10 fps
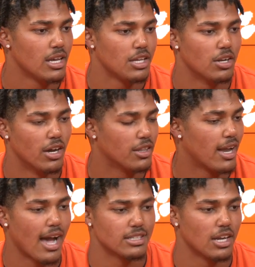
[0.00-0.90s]
the
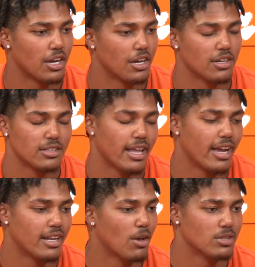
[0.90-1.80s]
guys that are here, they
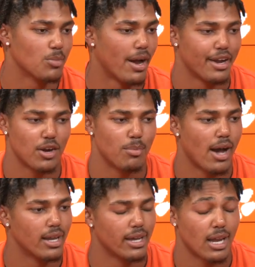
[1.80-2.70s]
was in my ear about
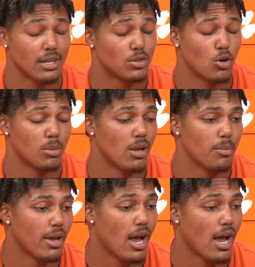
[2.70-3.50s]
it, and I told them, I'm